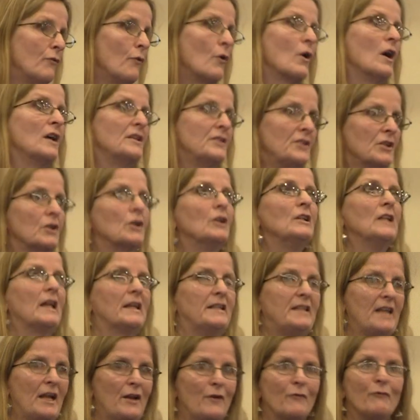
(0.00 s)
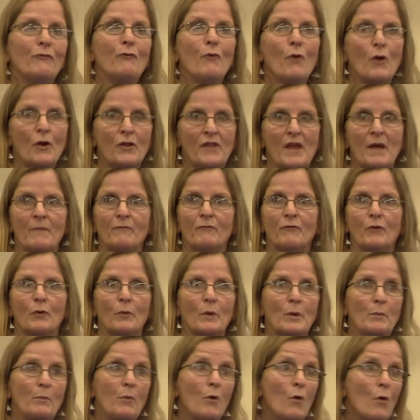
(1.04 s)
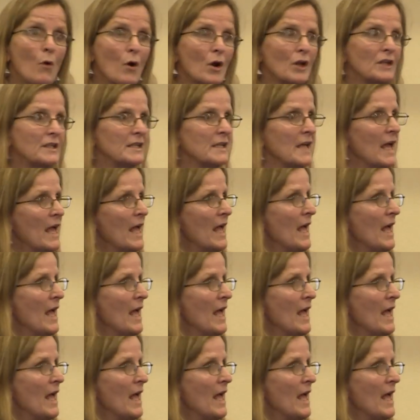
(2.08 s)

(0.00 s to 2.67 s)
for us to collect data for them for reports.